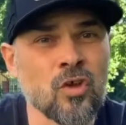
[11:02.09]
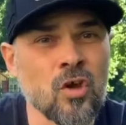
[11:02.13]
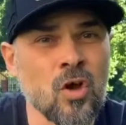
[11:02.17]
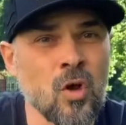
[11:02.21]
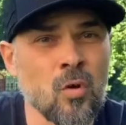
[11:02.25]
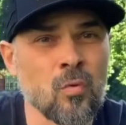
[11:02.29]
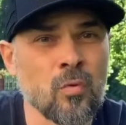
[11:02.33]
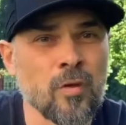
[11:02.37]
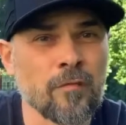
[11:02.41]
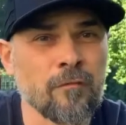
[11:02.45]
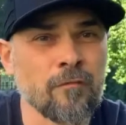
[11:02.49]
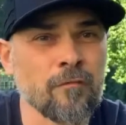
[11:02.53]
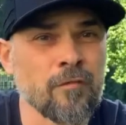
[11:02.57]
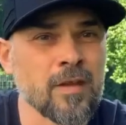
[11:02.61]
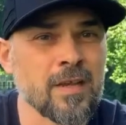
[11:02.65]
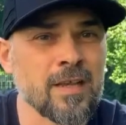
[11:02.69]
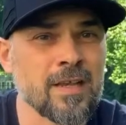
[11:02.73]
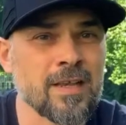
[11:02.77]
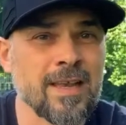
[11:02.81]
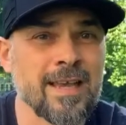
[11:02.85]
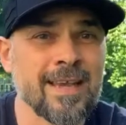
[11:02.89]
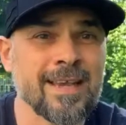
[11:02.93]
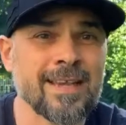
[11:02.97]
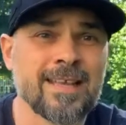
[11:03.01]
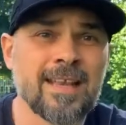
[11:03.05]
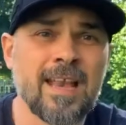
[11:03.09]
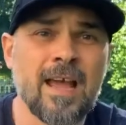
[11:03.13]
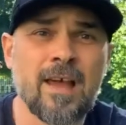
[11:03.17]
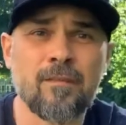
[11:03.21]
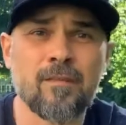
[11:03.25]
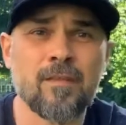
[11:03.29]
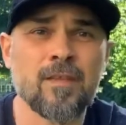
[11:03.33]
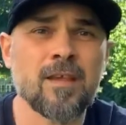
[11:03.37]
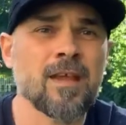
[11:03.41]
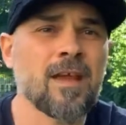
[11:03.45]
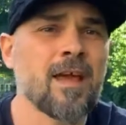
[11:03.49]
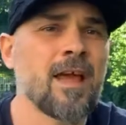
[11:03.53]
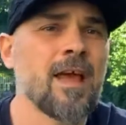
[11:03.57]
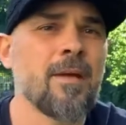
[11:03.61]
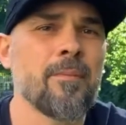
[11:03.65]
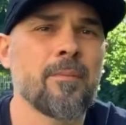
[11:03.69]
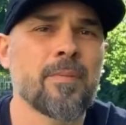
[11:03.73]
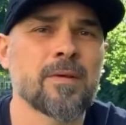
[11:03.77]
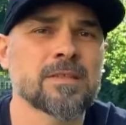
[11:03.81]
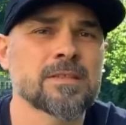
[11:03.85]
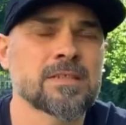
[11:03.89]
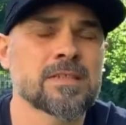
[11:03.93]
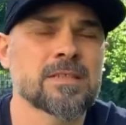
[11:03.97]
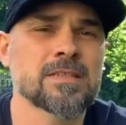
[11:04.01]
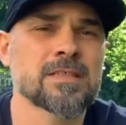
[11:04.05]
we think like nothing
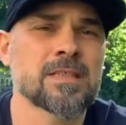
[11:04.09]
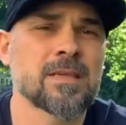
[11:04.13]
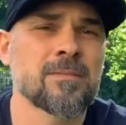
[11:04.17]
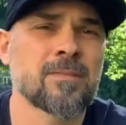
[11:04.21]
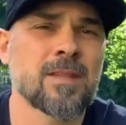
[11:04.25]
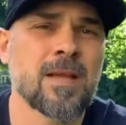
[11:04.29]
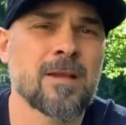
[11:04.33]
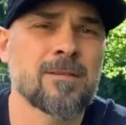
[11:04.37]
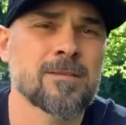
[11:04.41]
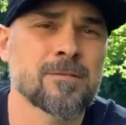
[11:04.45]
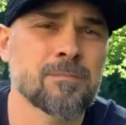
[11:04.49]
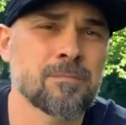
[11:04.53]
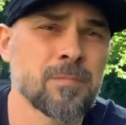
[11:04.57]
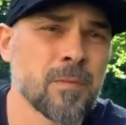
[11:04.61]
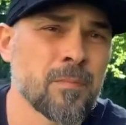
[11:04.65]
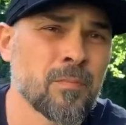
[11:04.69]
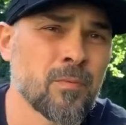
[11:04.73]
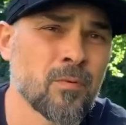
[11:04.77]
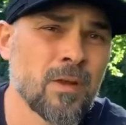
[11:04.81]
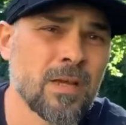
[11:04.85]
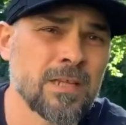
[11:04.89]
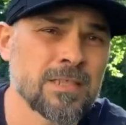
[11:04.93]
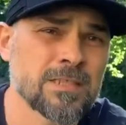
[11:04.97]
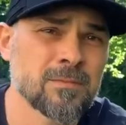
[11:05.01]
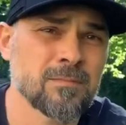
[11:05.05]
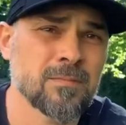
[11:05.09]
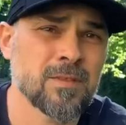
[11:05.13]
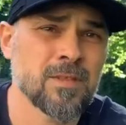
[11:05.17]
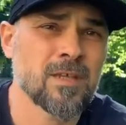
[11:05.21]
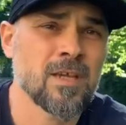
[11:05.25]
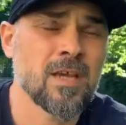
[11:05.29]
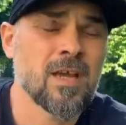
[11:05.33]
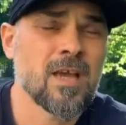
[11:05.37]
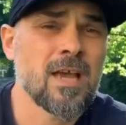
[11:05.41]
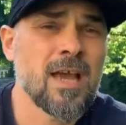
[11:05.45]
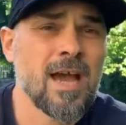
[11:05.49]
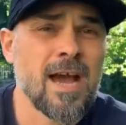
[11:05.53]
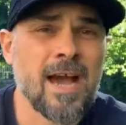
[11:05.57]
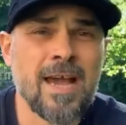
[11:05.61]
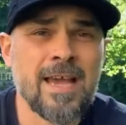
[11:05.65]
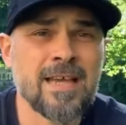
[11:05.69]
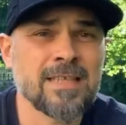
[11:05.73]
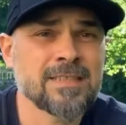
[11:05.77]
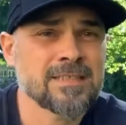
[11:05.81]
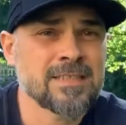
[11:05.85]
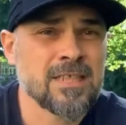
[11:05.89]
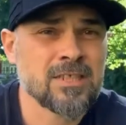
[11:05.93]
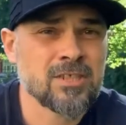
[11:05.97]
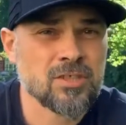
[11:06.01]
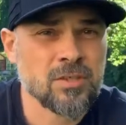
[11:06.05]
happens. And sometimes people ask me, I had
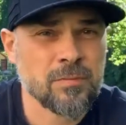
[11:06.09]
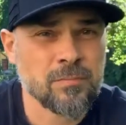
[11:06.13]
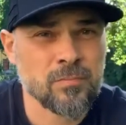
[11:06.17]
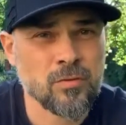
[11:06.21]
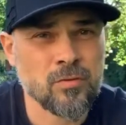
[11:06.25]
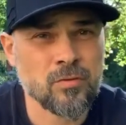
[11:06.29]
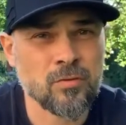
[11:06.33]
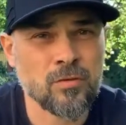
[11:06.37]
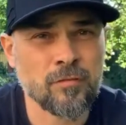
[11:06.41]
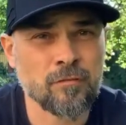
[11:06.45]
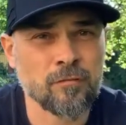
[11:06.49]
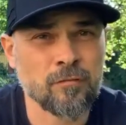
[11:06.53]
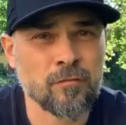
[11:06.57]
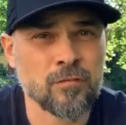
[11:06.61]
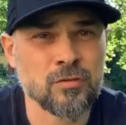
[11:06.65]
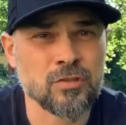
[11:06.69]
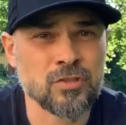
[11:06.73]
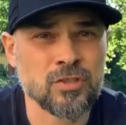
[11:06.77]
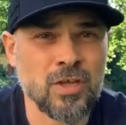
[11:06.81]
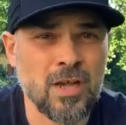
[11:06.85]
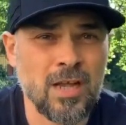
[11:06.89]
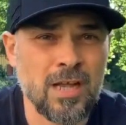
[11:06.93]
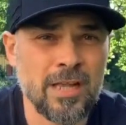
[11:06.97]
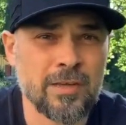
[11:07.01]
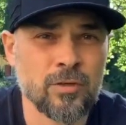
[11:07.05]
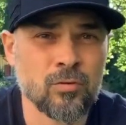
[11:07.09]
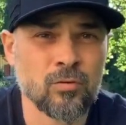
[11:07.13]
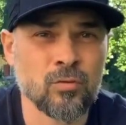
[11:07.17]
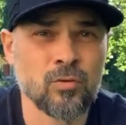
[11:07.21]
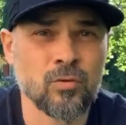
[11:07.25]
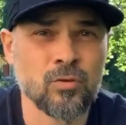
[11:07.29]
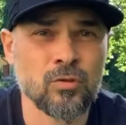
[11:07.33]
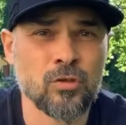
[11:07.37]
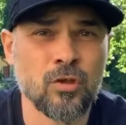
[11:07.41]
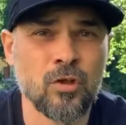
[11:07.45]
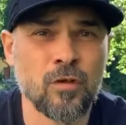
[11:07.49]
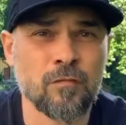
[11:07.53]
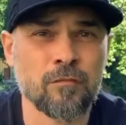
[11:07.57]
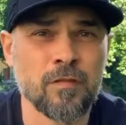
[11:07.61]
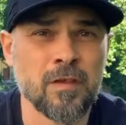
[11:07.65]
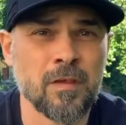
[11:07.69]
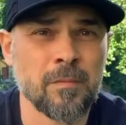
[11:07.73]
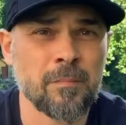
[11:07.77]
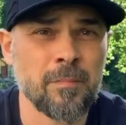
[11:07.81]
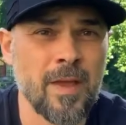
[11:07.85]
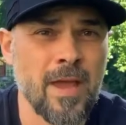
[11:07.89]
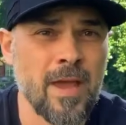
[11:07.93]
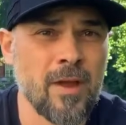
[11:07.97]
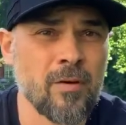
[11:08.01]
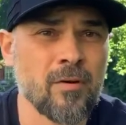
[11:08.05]
such a beautiful childhood, loving
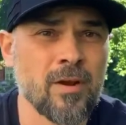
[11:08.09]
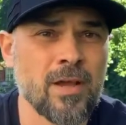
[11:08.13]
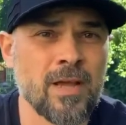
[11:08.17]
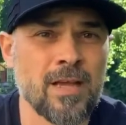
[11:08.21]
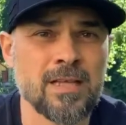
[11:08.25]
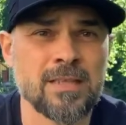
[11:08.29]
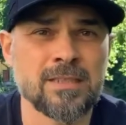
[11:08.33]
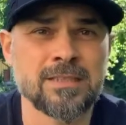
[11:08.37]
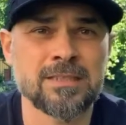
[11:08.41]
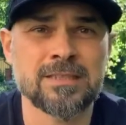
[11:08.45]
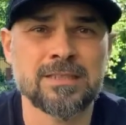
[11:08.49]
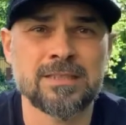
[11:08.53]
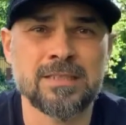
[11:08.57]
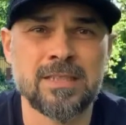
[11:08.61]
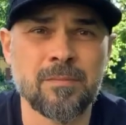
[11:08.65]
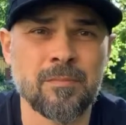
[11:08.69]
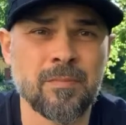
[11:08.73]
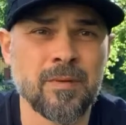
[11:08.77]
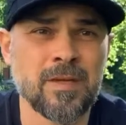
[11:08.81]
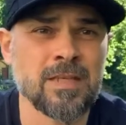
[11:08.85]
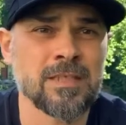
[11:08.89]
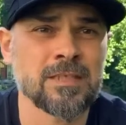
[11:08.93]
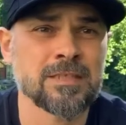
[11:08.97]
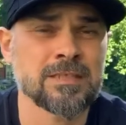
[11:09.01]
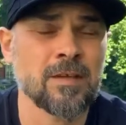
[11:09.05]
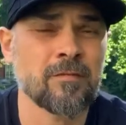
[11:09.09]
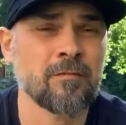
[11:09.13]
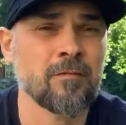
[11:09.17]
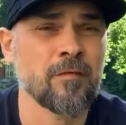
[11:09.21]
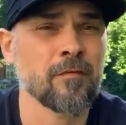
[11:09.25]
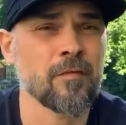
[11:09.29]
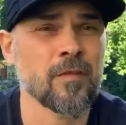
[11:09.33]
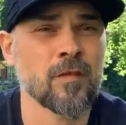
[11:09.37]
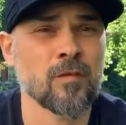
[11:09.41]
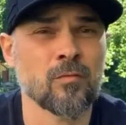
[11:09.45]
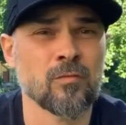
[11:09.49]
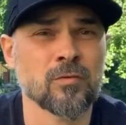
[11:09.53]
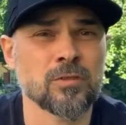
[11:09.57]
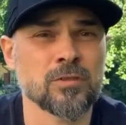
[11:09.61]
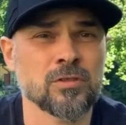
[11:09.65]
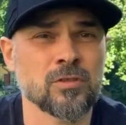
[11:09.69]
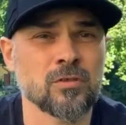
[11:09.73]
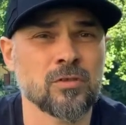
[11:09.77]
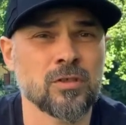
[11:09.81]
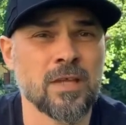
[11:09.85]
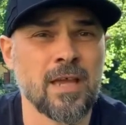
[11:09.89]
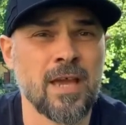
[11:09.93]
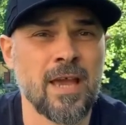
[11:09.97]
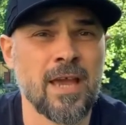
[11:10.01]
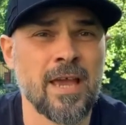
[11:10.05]
parents, siblings, everything was
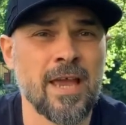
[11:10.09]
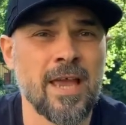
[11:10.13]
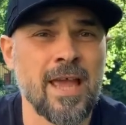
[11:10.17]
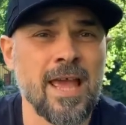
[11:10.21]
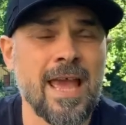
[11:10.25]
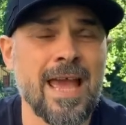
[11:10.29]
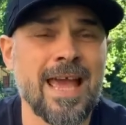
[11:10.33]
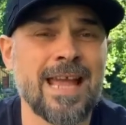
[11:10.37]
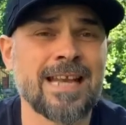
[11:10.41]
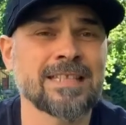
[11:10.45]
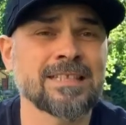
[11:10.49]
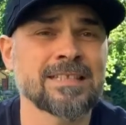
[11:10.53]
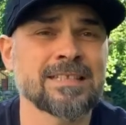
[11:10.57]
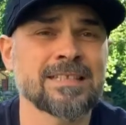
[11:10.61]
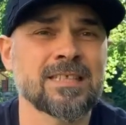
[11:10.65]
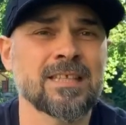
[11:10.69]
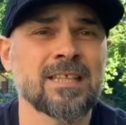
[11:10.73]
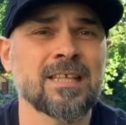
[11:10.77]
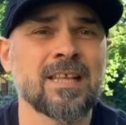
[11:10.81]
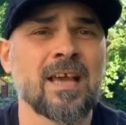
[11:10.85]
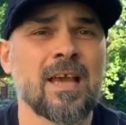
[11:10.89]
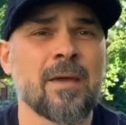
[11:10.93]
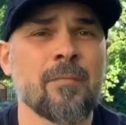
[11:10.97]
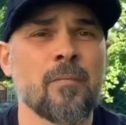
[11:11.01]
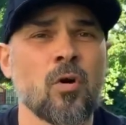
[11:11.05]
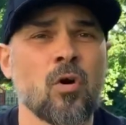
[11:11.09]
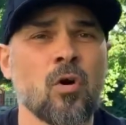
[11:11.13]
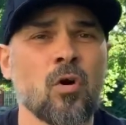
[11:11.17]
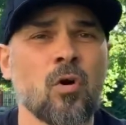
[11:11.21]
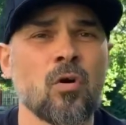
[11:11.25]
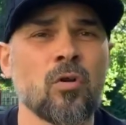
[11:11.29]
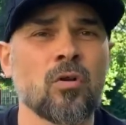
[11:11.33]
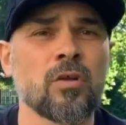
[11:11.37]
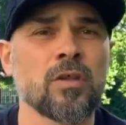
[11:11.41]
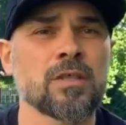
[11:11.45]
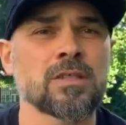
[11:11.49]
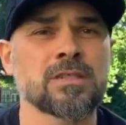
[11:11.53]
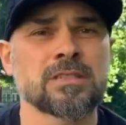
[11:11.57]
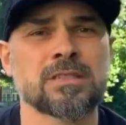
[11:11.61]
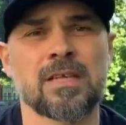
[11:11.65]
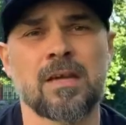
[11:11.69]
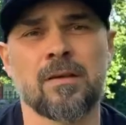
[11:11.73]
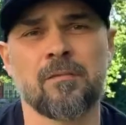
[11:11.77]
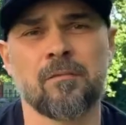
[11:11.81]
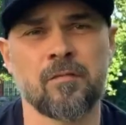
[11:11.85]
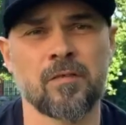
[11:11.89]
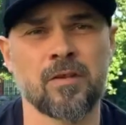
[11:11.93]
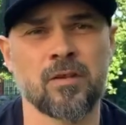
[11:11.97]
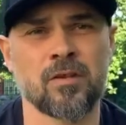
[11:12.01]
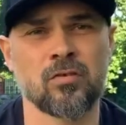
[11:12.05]
okay, and still I'm holding
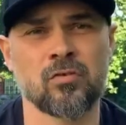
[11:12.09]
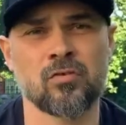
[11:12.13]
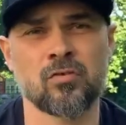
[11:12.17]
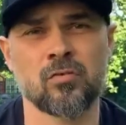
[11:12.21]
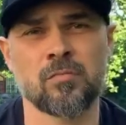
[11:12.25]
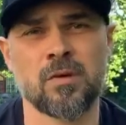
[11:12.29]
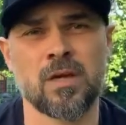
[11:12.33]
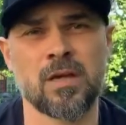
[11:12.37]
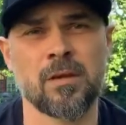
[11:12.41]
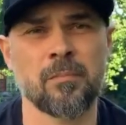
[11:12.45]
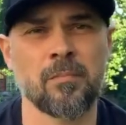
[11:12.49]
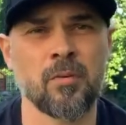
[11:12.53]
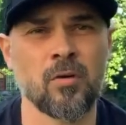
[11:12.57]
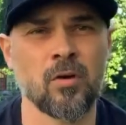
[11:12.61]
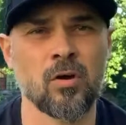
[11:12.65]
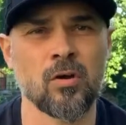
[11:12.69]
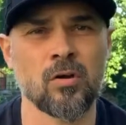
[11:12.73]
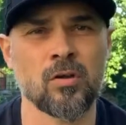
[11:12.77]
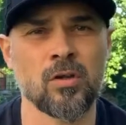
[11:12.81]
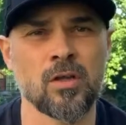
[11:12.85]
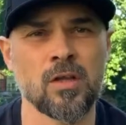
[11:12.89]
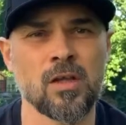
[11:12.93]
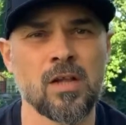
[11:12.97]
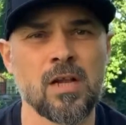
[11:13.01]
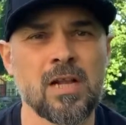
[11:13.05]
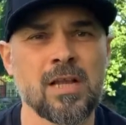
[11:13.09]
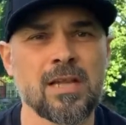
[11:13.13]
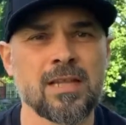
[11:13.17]
something into my body.